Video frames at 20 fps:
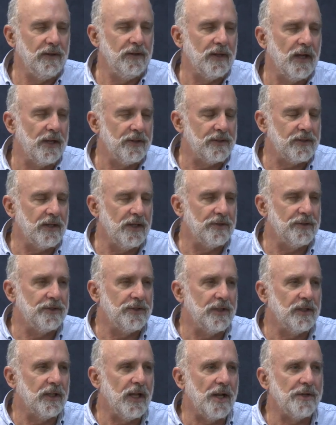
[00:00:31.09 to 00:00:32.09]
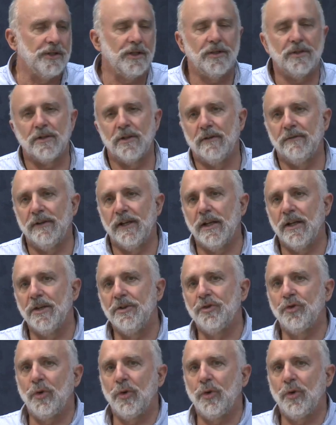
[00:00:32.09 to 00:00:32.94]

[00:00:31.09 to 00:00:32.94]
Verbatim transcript: United States Geological Survey on